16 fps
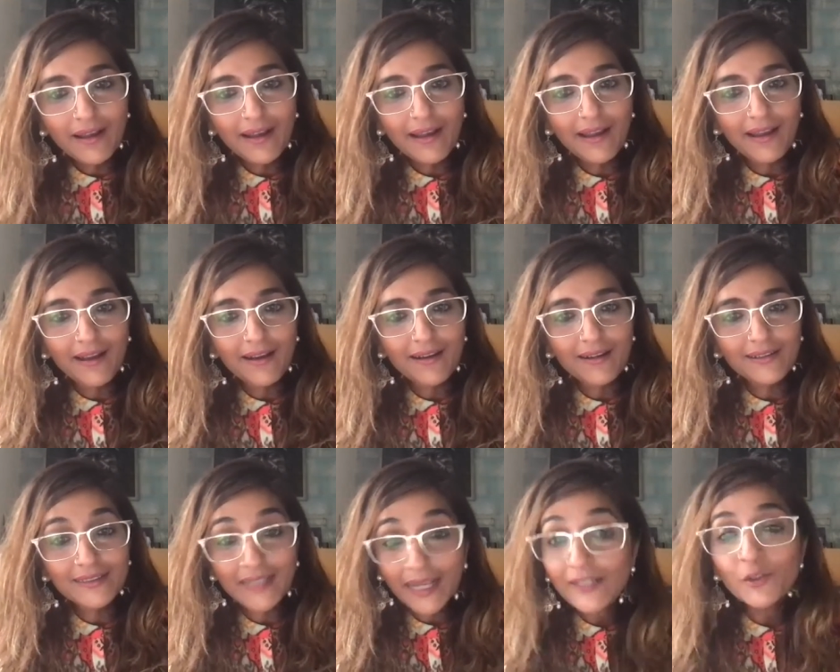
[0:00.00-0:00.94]
uh,
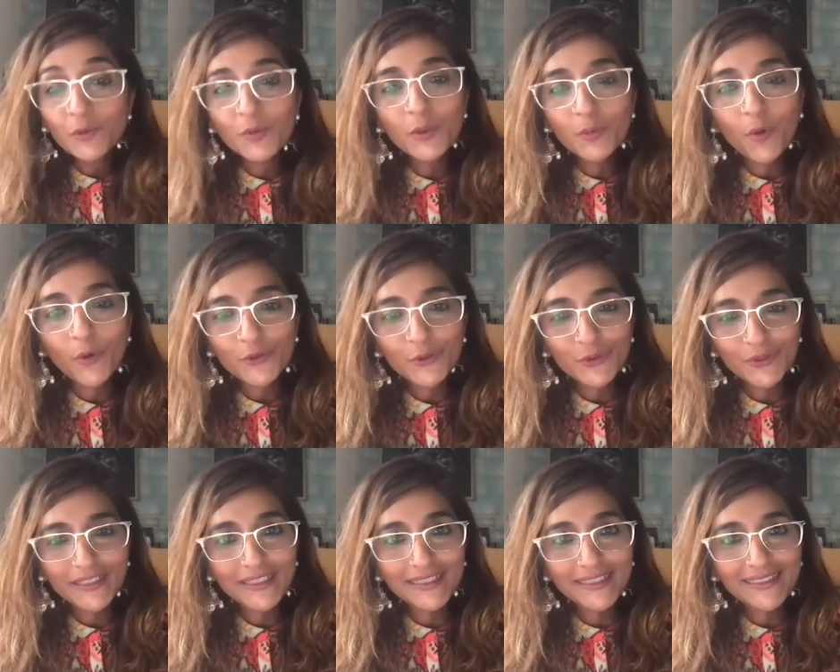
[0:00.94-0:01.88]
then you would want to
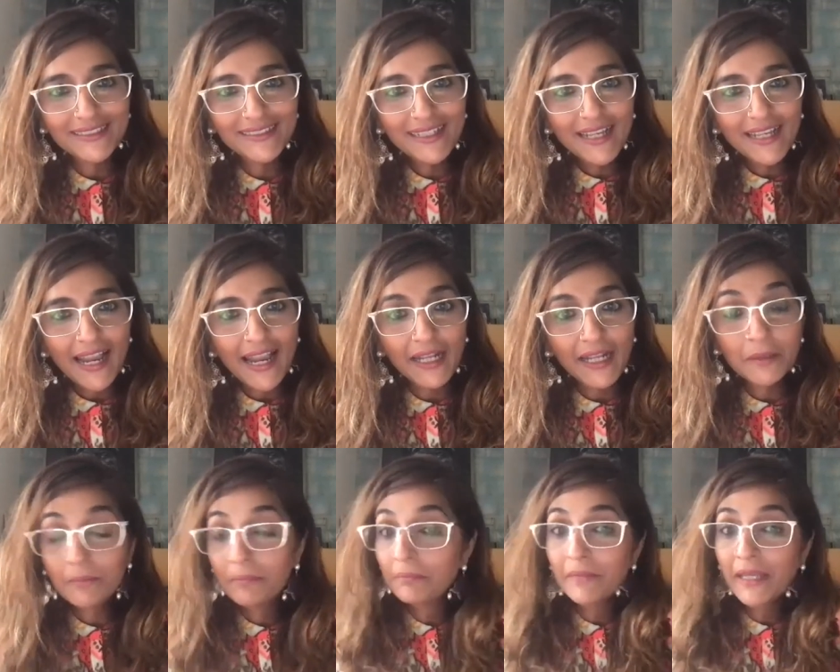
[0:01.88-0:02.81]
see it.
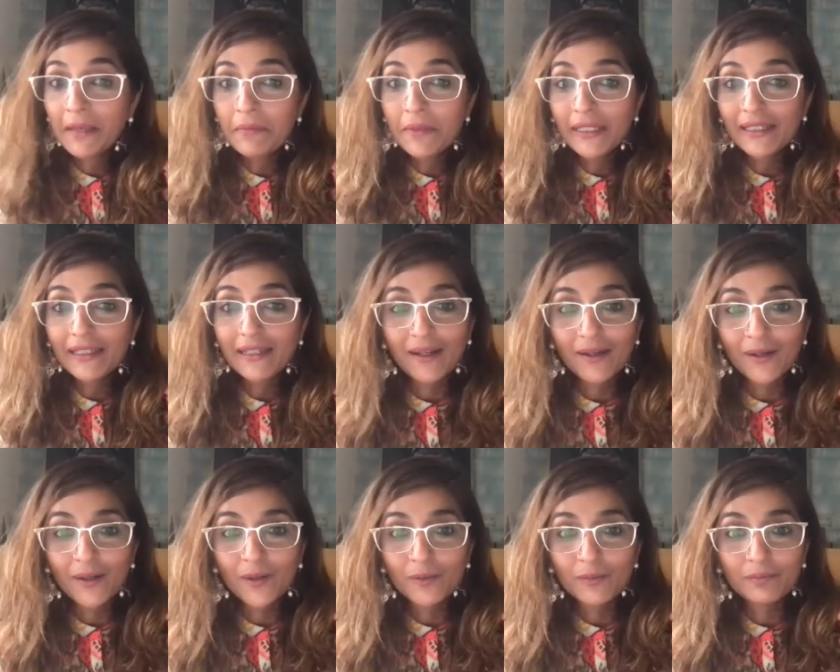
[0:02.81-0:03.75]
And maybe
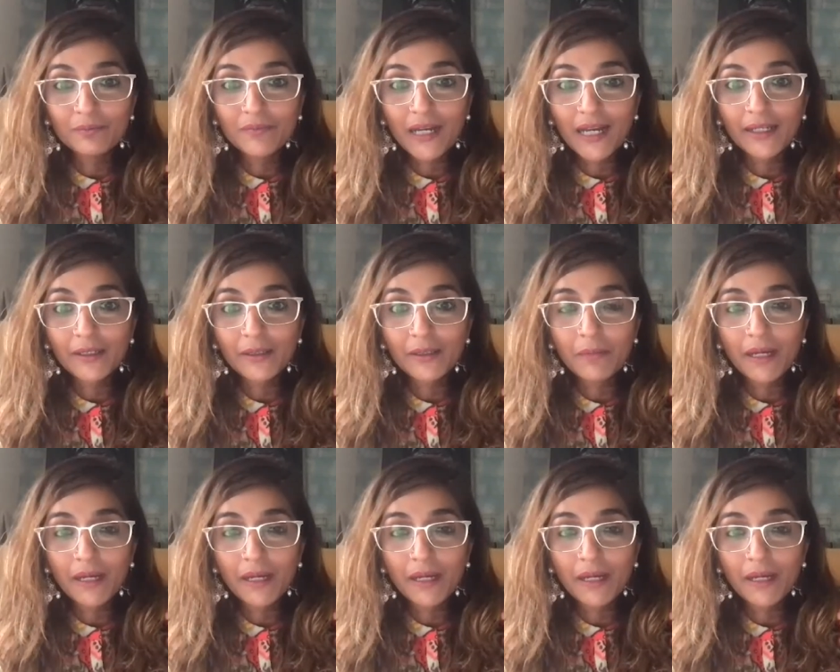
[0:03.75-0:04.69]
uh, I
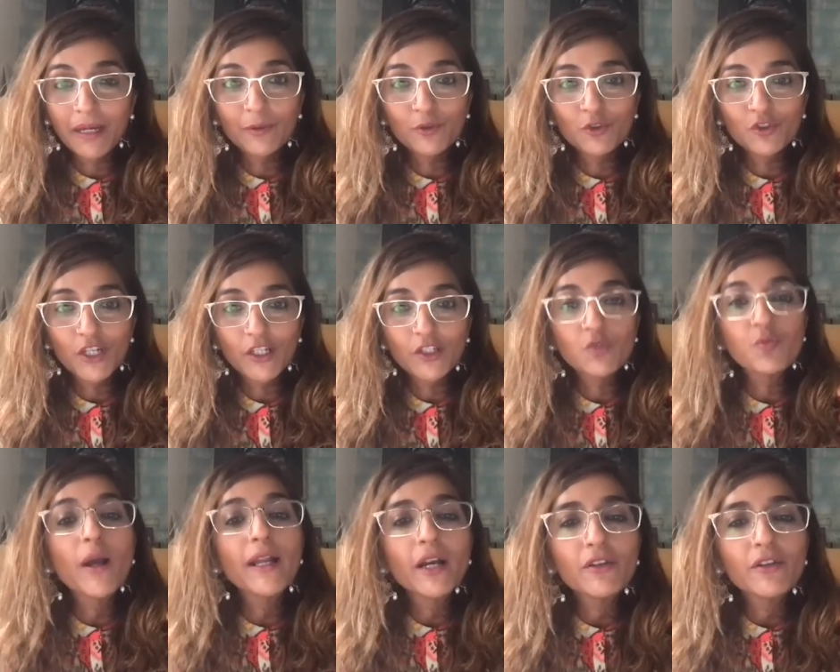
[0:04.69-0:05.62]
might be able to change
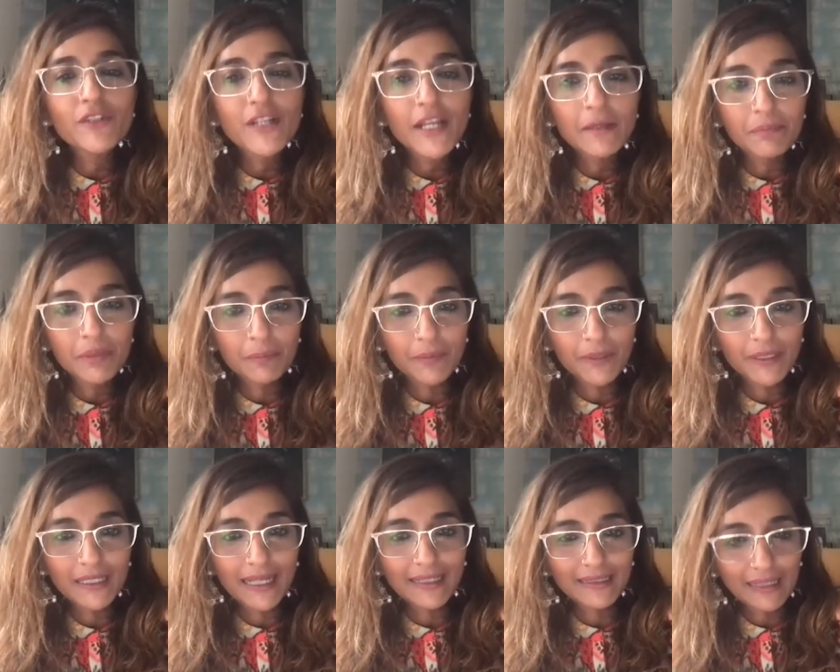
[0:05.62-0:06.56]
one out of 10
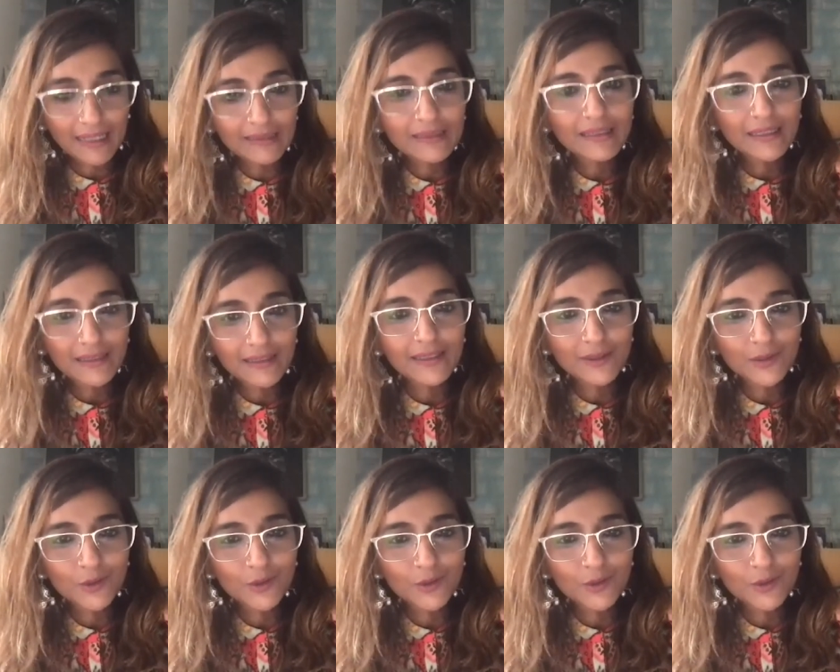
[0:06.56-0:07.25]
people and their thinking